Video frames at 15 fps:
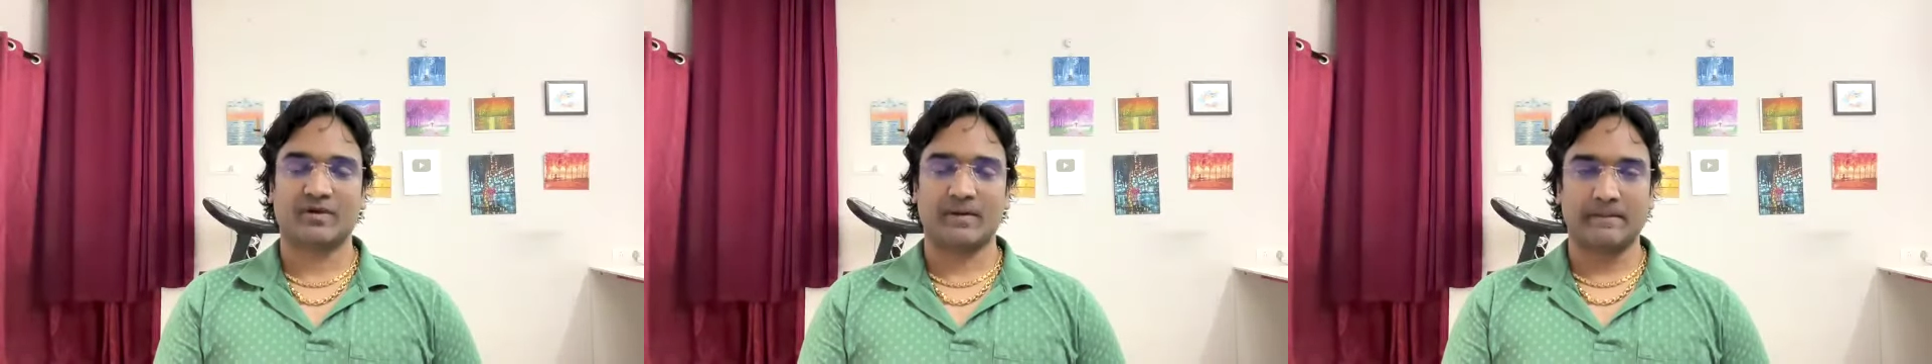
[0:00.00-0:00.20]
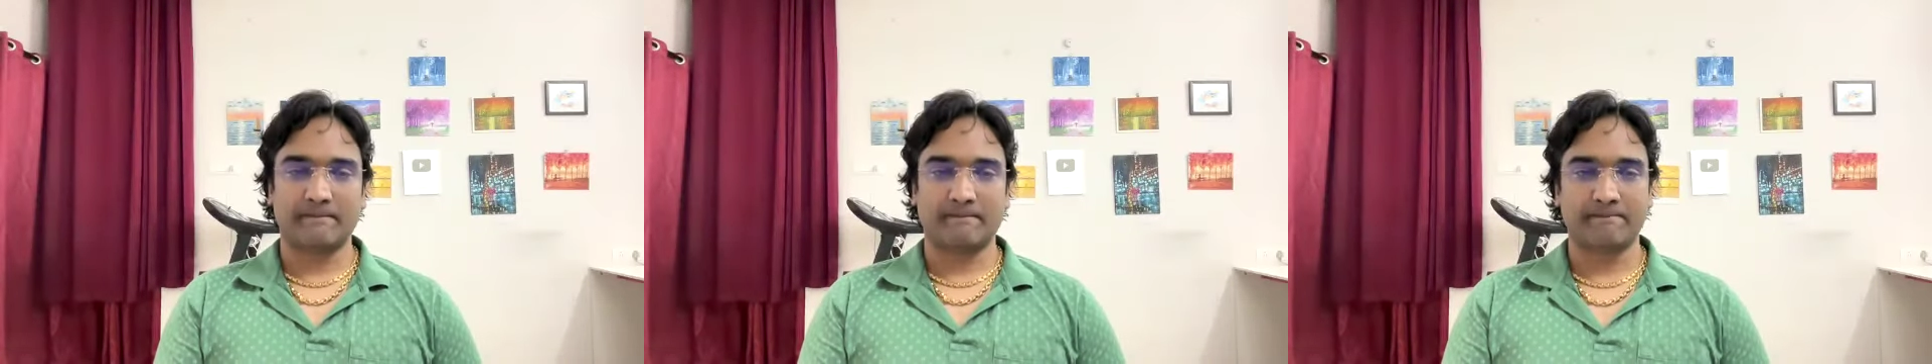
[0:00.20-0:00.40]

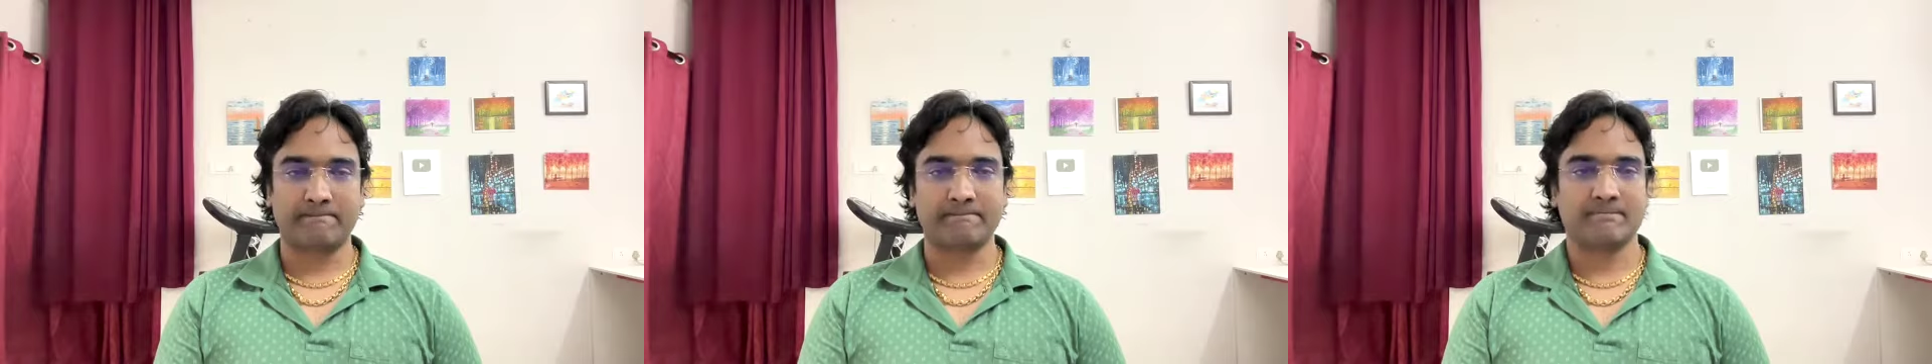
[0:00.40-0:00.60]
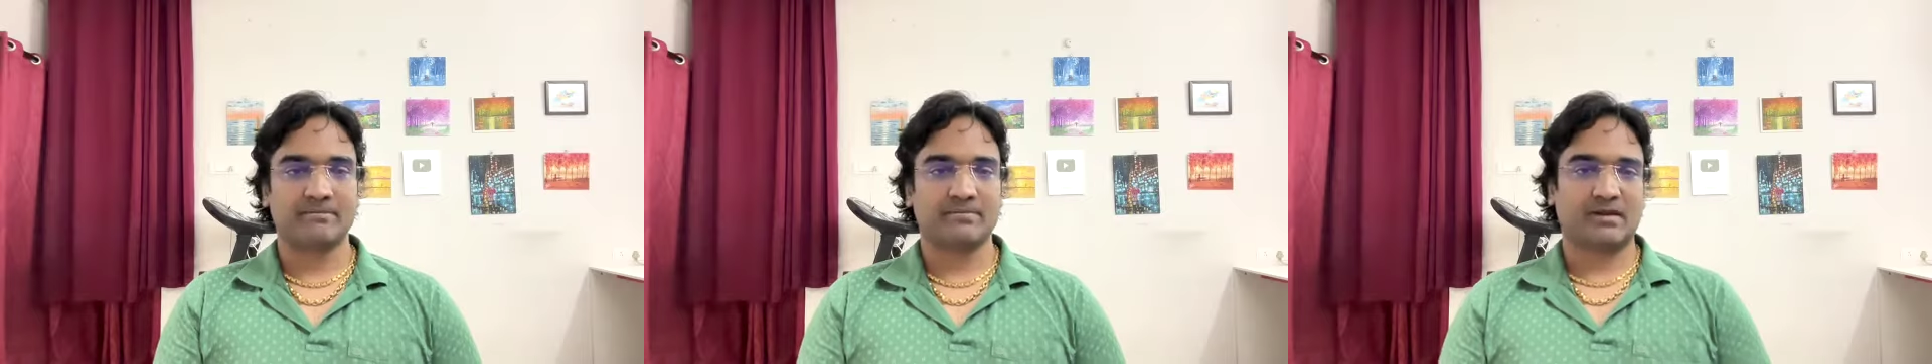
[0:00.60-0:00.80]
Okay.
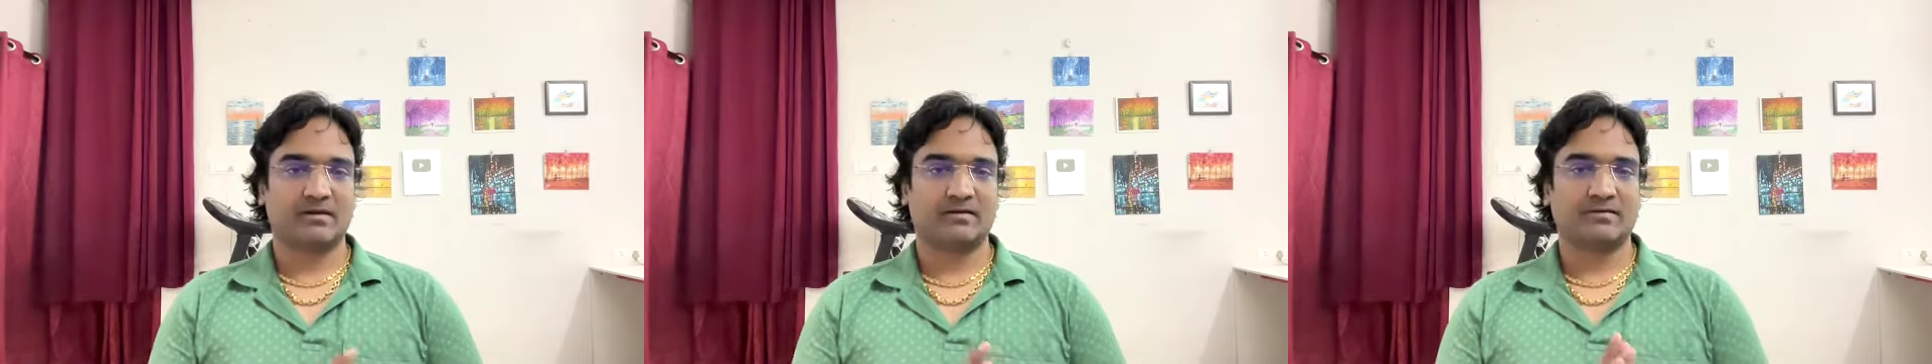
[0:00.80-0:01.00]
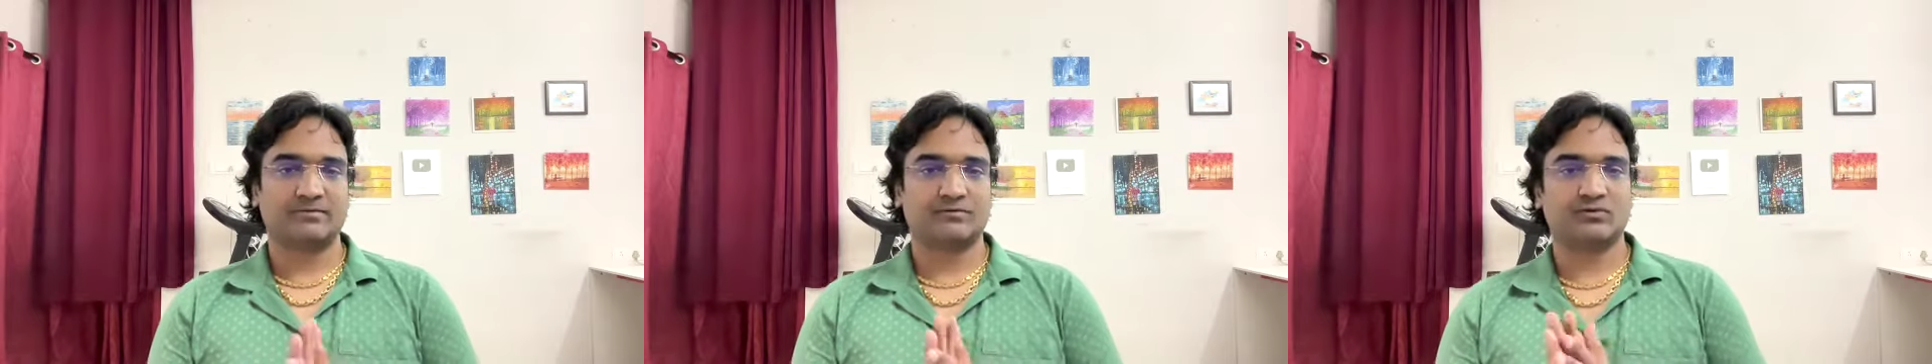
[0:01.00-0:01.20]

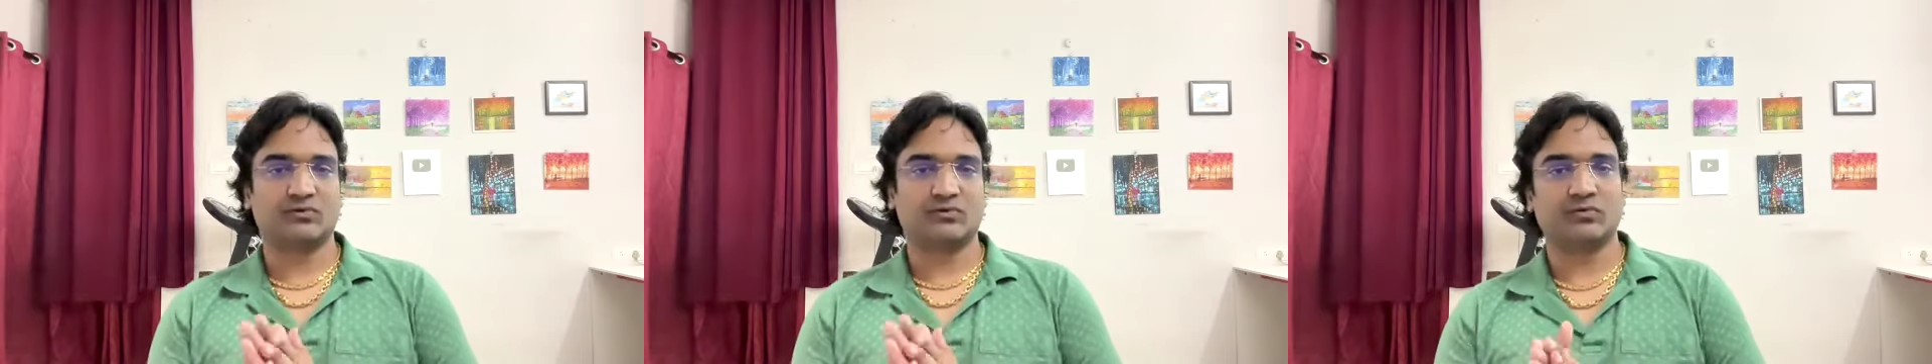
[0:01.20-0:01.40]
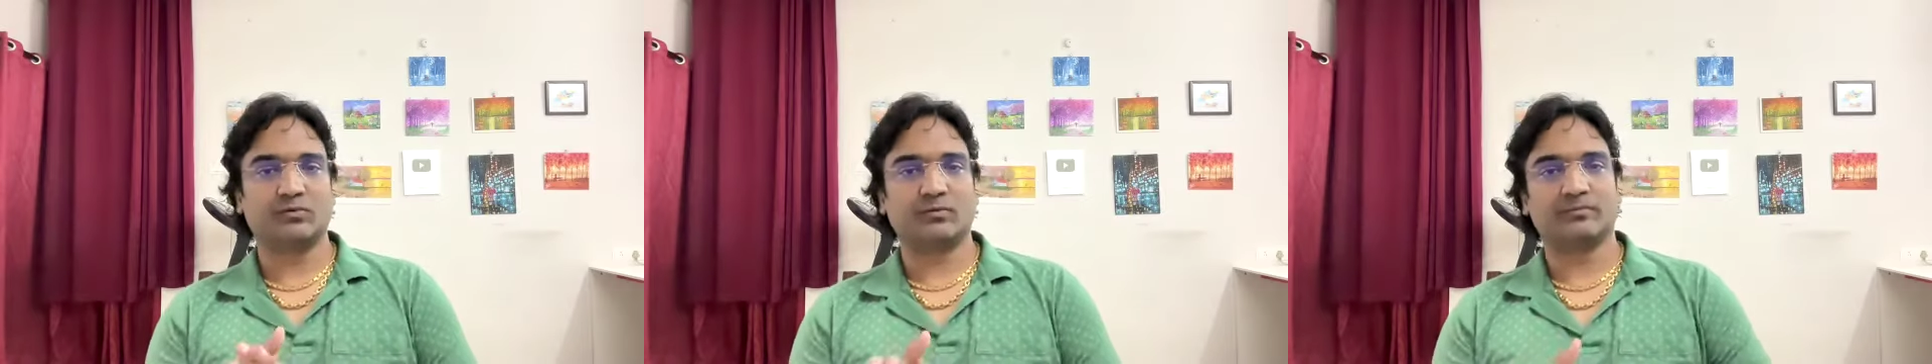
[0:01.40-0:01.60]

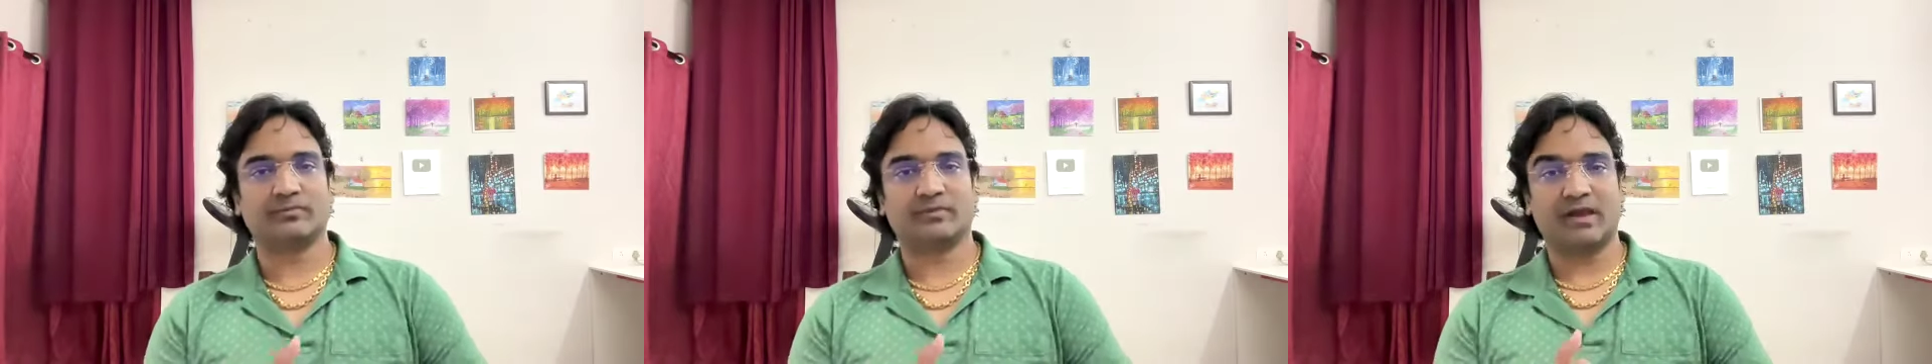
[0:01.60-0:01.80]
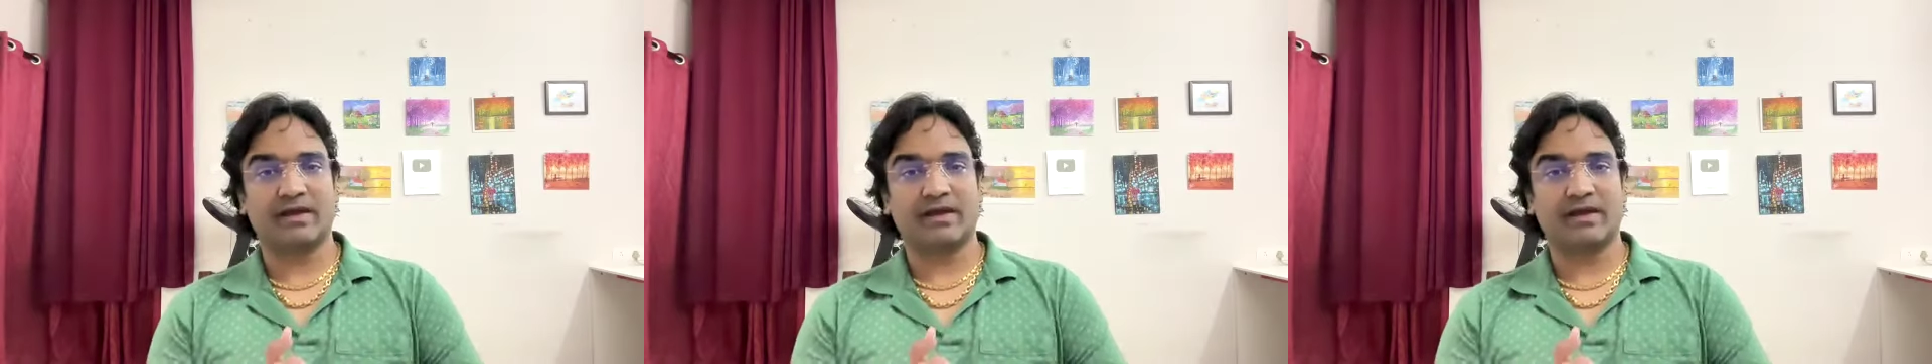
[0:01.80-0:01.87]
So